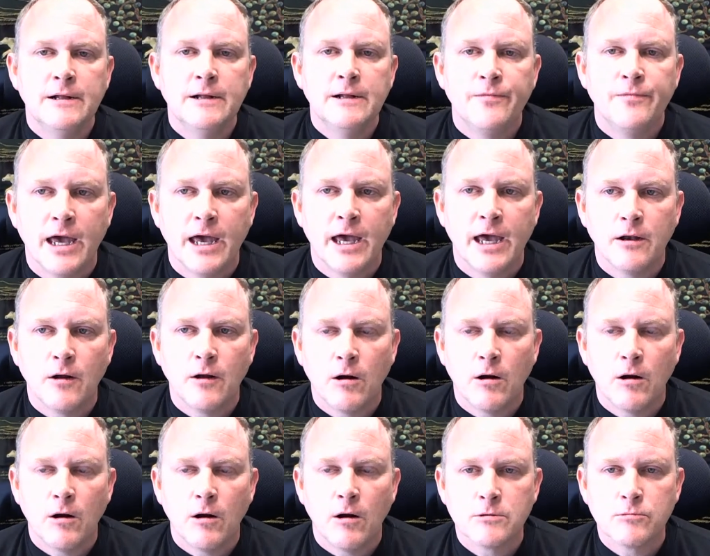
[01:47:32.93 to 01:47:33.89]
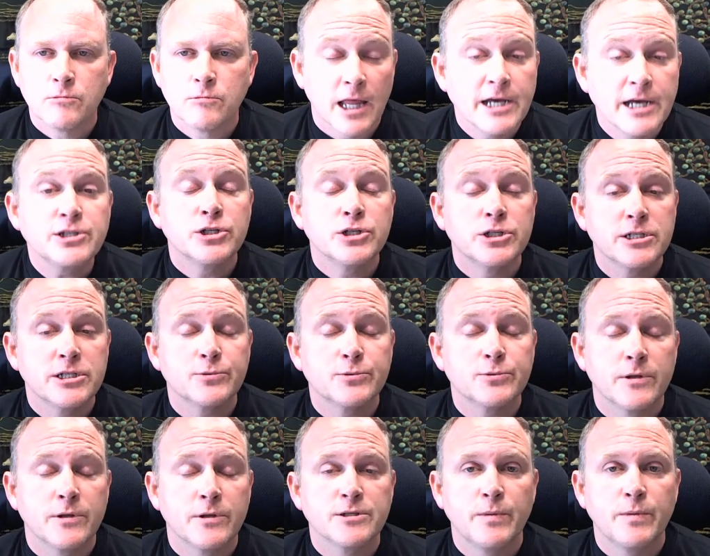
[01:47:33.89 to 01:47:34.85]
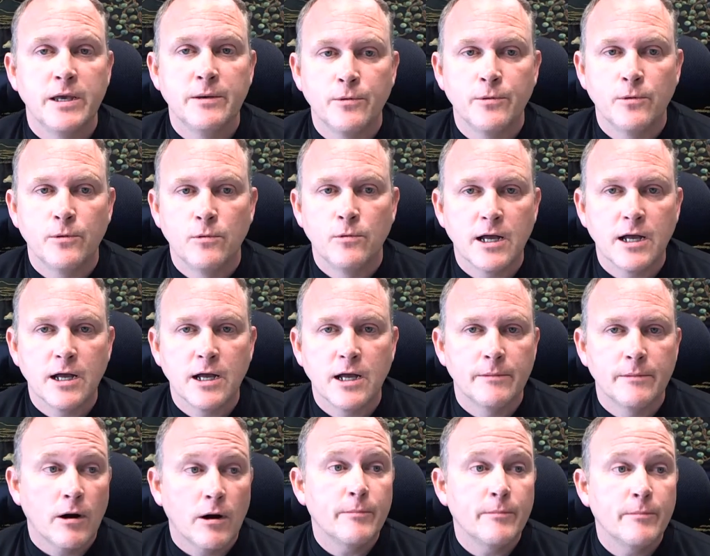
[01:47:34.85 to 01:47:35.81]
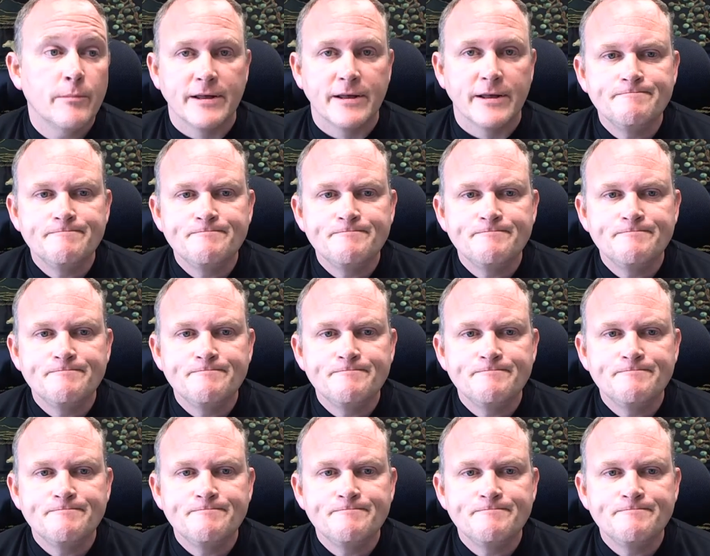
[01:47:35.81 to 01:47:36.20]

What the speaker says: then our relationships with those people will come to our benefit.